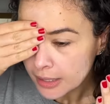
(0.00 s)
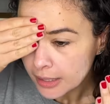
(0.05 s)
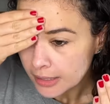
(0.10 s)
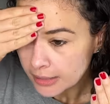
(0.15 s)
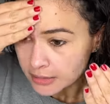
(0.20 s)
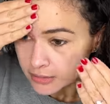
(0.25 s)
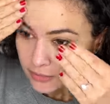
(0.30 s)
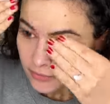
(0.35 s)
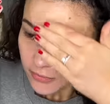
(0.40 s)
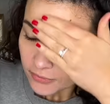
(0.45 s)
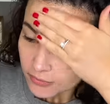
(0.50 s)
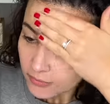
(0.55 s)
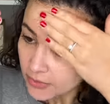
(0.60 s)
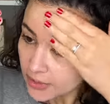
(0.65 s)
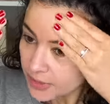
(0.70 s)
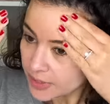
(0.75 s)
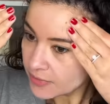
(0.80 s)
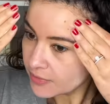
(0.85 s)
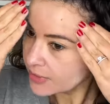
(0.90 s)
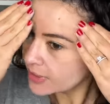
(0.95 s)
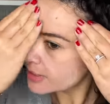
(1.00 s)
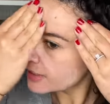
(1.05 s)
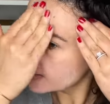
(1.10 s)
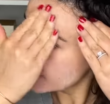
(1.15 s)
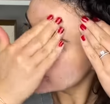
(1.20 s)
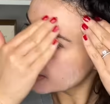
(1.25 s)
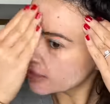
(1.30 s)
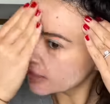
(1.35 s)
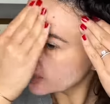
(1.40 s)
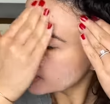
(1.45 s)
It's very, very
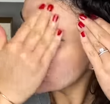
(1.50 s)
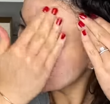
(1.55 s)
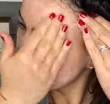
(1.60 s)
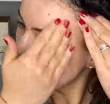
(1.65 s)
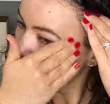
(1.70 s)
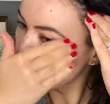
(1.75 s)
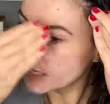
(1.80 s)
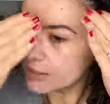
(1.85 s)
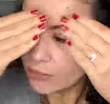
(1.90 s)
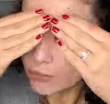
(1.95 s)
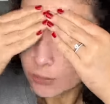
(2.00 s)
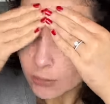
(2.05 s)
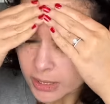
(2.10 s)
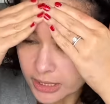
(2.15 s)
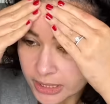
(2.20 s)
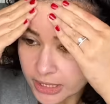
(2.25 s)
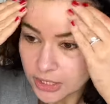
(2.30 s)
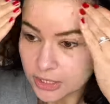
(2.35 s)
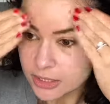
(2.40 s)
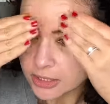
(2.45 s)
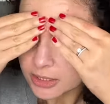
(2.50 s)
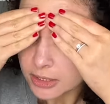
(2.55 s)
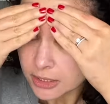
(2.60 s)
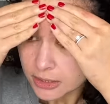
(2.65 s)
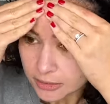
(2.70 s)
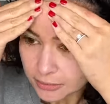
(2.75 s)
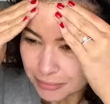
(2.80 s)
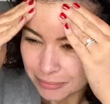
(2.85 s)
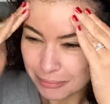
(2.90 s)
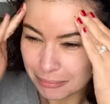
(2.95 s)
thin. It really
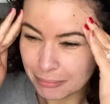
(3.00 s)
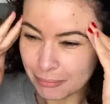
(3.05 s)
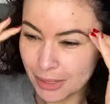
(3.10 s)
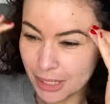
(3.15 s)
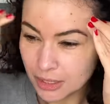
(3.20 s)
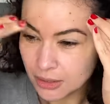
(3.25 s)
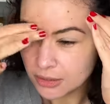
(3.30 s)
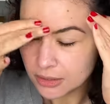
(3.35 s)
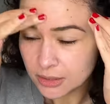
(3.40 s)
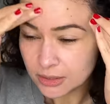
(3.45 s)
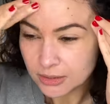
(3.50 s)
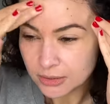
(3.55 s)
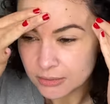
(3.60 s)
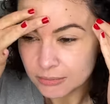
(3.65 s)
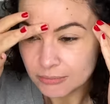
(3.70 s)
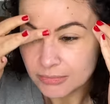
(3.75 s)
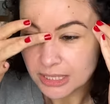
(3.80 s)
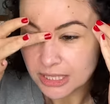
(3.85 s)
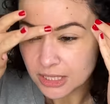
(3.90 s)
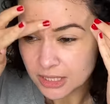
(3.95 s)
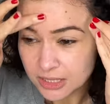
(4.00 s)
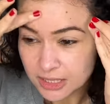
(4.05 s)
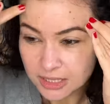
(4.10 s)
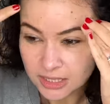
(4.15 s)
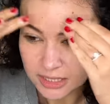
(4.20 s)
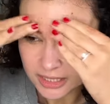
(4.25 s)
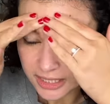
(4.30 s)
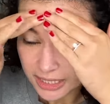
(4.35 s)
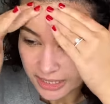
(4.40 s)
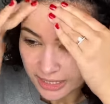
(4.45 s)
just melts into the
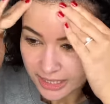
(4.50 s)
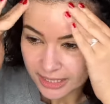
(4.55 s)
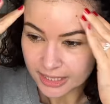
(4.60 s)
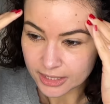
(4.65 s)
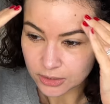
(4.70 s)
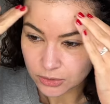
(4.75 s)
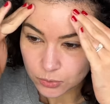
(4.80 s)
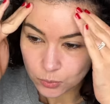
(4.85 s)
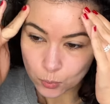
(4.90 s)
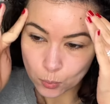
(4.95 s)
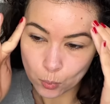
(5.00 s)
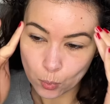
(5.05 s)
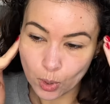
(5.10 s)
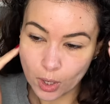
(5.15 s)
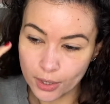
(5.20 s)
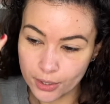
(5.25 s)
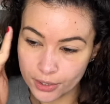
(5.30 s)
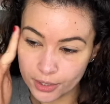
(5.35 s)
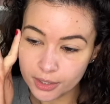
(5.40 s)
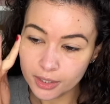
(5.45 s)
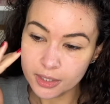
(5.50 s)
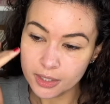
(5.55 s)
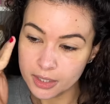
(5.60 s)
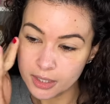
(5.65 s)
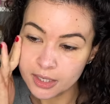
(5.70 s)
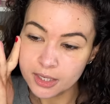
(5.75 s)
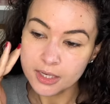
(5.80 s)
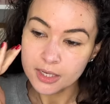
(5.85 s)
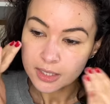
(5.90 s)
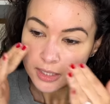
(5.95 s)
skin like it's water.
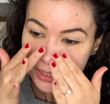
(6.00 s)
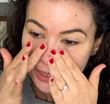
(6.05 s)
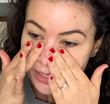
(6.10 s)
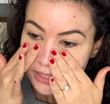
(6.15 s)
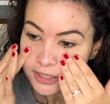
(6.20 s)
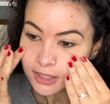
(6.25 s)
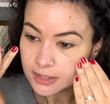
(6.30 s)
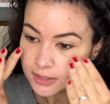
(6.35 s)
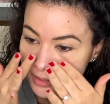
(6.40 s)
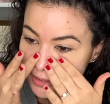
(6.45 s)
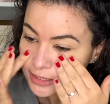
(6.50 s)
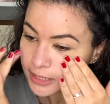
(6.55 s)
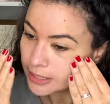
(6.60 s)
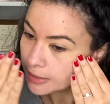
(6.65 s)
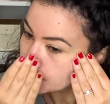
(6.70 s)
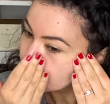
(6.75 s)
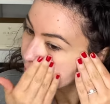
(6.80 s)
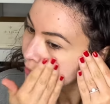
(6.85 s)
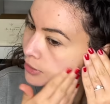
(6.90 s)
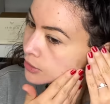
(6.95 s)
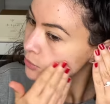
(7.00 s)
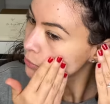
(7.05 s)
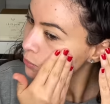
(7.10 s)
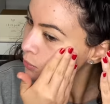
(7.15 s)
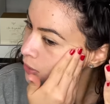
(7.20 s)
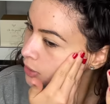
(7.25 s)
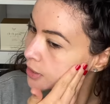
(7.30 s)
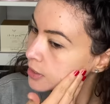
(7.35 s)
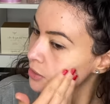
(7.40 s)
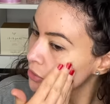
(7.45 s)
It doesn't take much
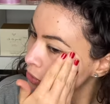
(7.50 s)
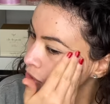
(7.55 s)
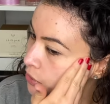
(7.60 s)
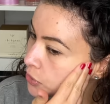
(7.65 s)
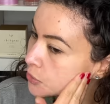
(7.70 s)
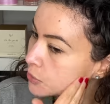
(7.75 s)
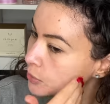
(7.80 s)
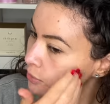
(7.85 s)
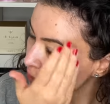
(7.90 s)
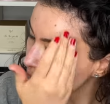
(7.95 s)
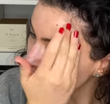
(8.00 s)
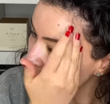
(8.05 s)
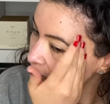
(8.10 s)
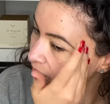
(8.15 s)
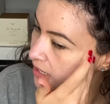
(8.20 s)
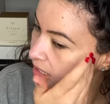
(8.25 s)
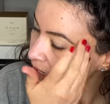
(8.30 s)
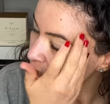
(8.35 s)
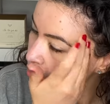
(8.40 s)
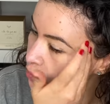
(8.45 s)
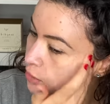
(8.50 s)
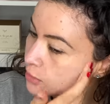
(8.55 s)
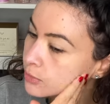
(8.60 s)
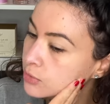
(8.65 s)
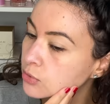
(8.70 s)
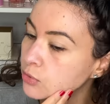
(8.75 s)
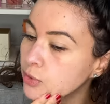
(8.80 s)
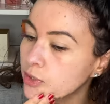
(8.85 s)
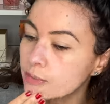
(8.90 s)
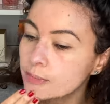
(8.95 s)
work to get it to
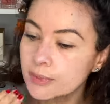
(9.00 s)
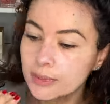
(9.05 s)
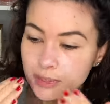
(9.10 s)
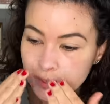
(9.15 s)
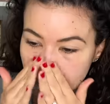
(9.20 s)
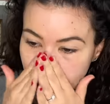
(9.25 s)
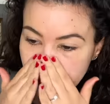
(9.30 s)
absorb.